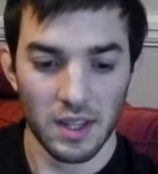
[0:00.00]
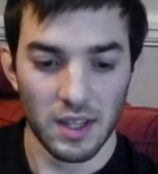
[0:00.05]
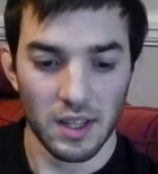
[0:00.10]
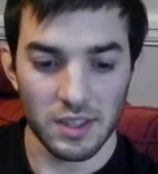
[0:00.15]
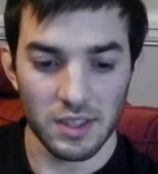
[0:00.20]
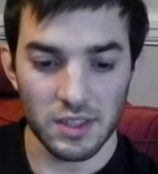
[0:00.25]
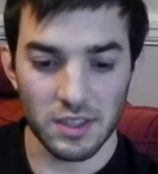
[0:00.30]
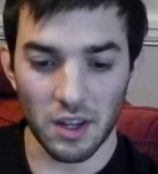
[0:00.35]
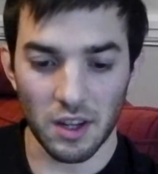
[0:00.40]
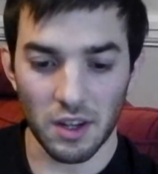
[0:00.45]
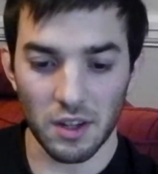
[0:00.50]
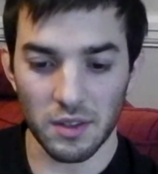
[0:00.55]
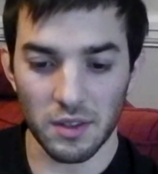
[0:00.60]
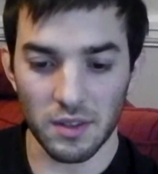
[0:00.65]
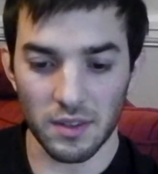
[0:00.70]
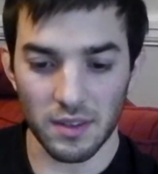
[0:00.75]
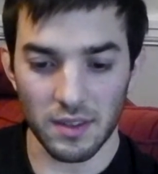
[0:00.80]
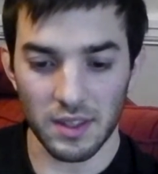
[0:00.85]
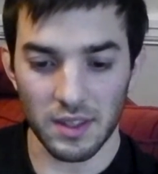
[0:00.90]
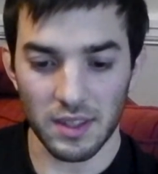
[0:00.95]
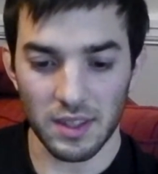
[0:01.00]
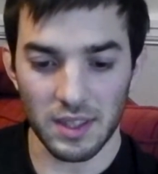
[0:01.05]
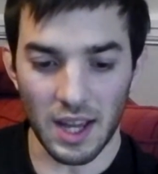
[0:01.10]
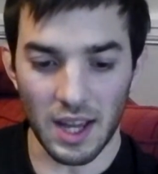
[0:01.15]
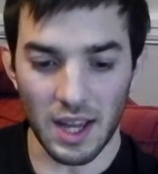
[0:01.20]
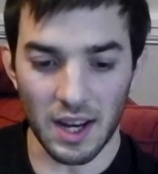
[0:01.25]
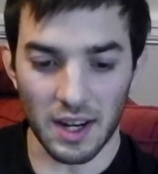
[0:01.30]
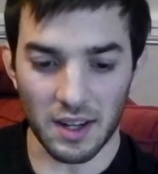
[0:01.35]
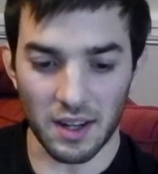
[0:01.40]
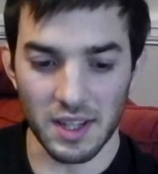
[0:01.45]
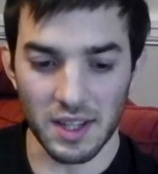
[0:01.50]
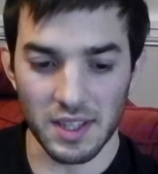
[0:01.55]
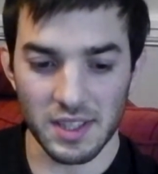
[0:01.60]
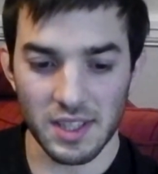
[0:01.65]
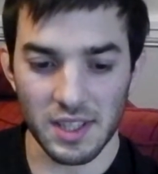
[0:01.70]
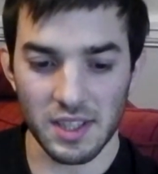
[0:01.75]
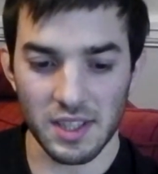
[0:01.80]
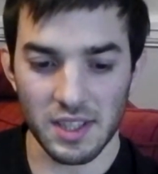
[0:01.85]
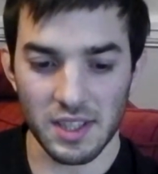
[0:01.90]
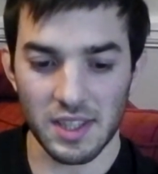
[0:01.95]
So yeah guys,
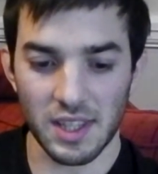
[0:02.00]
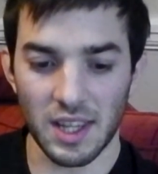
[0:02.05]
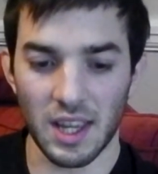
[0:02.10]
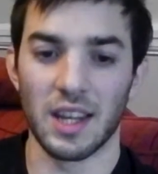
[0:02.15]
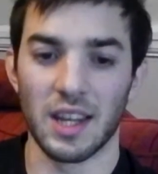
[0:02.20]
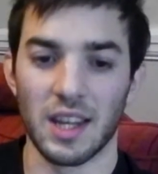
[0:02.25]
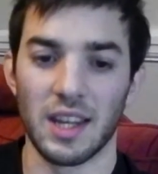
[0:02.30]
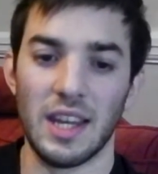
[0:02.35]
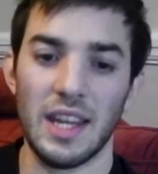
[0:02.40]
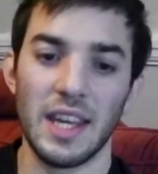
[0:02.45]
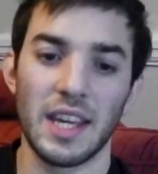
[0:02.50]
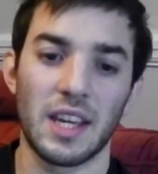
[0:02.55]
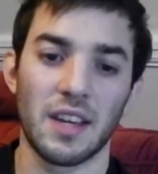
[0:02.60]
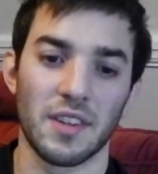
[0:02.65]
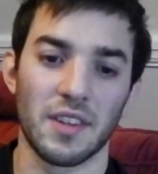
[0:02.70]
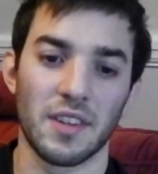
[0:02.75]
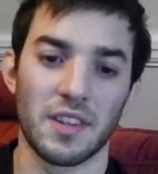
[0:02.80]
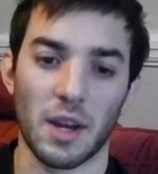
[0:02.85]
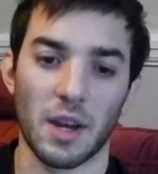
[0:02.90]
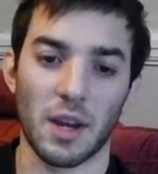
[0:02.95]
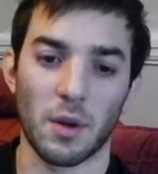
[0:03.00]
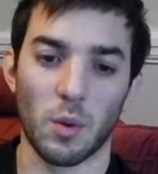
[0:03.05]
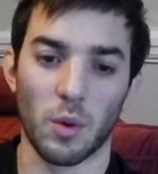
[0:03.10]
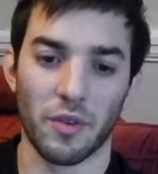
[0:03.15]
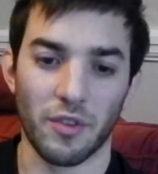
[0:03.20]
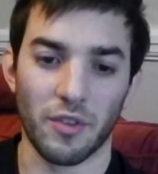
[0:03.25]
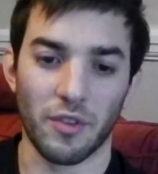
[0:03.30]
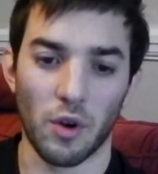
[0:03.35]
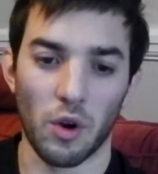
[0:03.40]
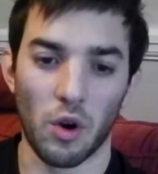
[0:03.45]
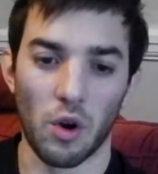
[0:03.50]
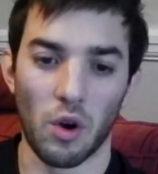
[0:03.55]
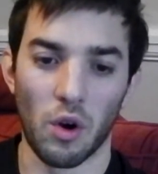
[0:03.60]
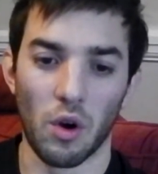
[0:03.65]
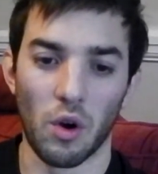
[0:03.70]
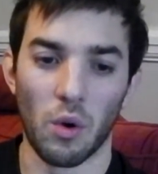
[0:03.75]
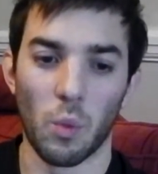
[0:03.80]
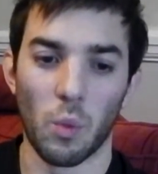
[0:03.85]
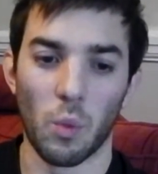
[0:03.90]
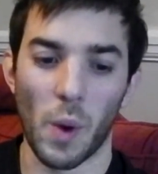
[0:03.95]
this is the leak of the Tegra 4
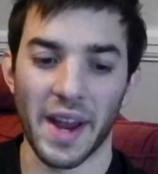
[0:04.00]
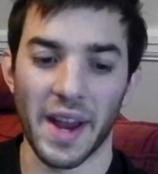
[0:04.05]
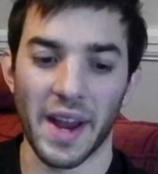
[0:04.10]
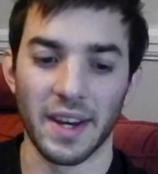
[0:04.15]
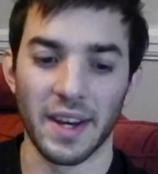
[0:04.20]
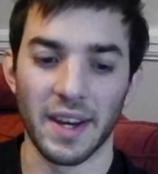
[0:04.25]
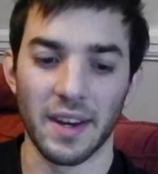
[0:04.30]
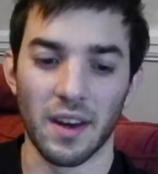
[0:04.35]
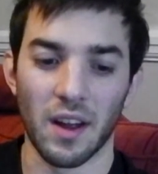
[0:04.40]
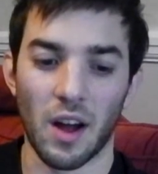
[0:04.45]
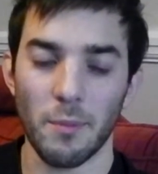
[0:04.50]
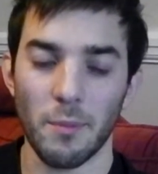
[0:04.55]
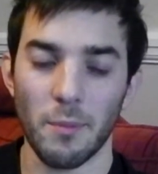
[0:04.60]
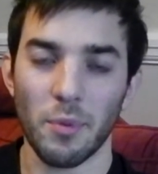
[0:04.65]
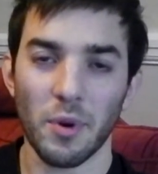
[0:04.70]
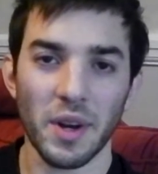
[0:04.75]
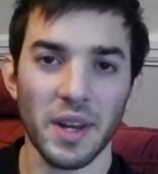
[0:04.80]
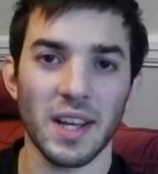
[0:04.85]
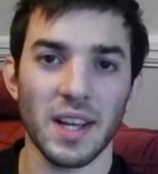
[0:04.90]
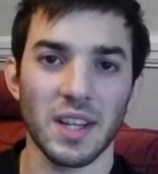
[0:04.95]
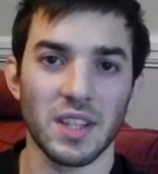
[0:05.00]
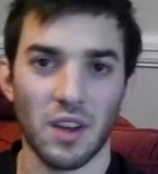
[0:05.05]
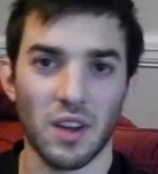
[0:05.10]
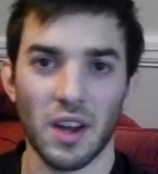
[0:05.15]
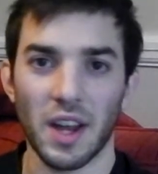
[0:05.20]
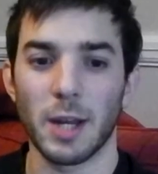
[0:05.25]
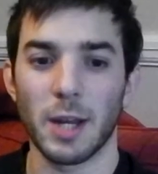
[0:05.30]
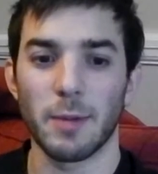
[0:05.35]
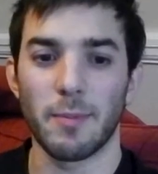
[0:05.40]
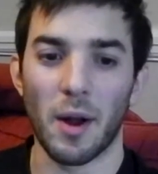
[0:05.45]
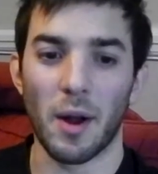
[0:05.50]
or Wayne. I'm pretty excited